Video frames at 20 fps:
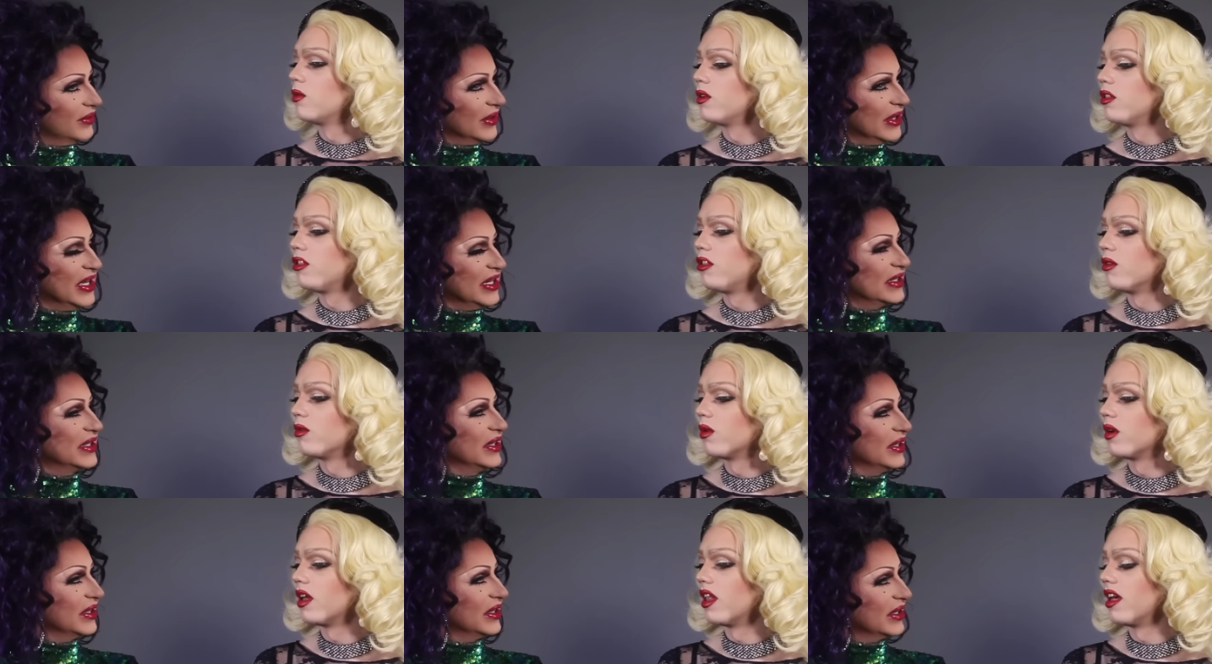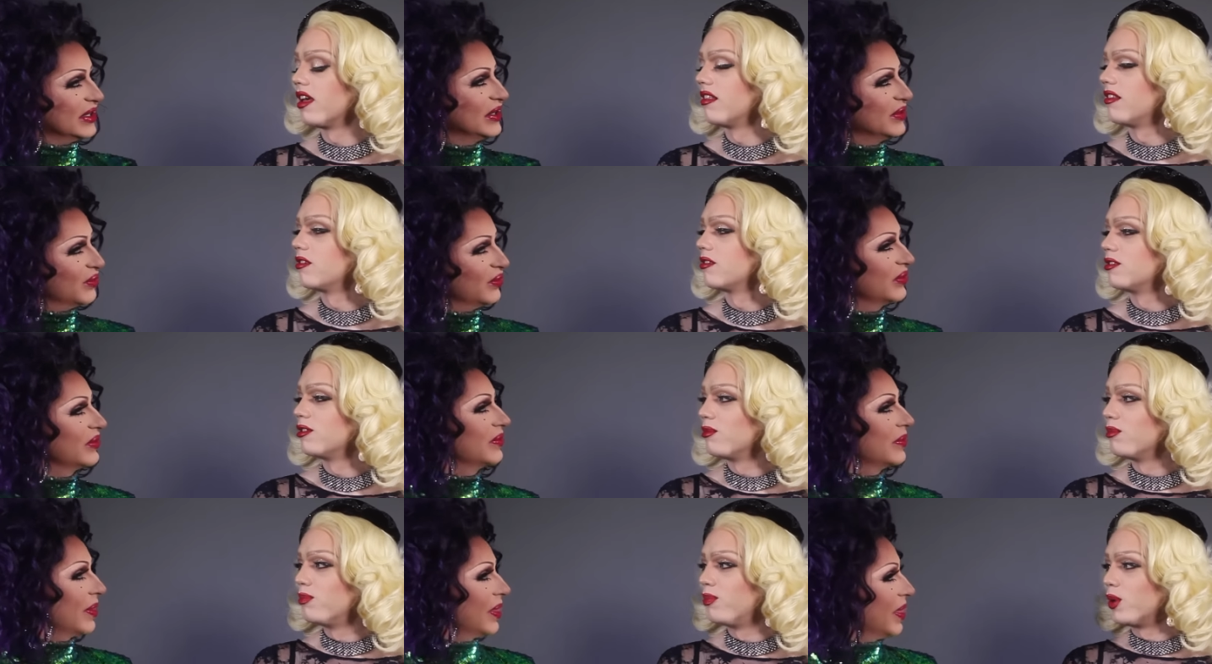Speaker 1: once you realize there's
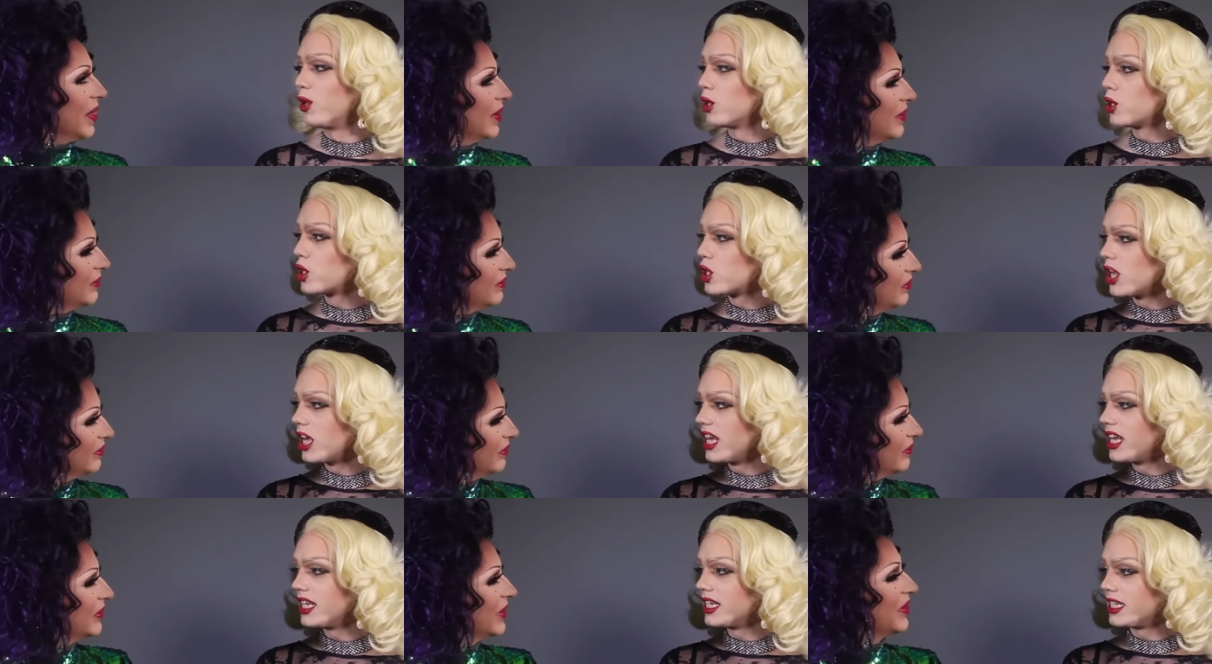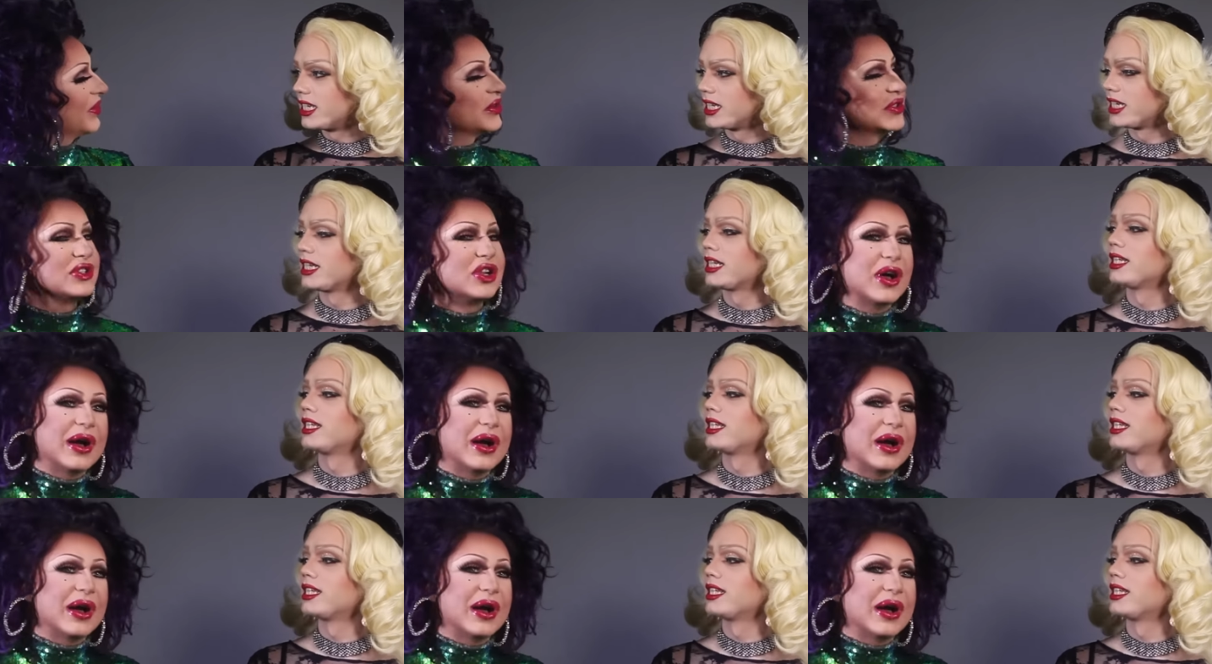no bullshit. There's